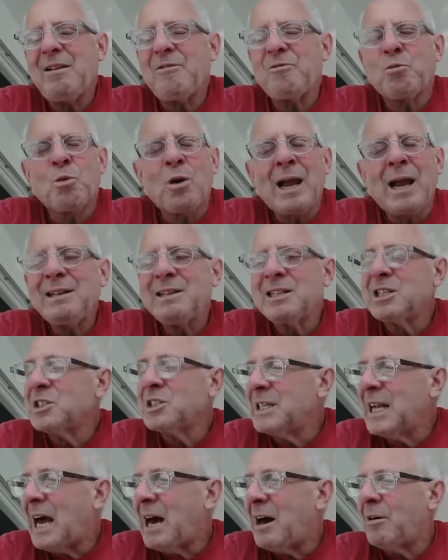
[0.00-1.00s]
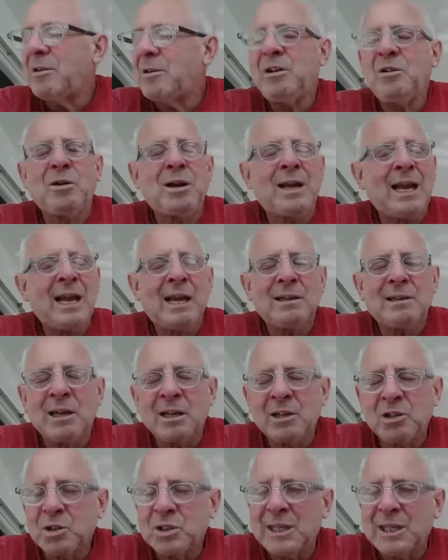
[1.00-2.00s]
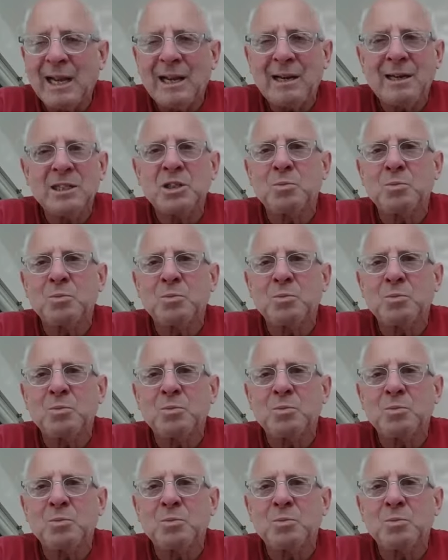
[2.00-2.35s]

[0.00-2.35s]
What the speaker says: Write this down. You can't understand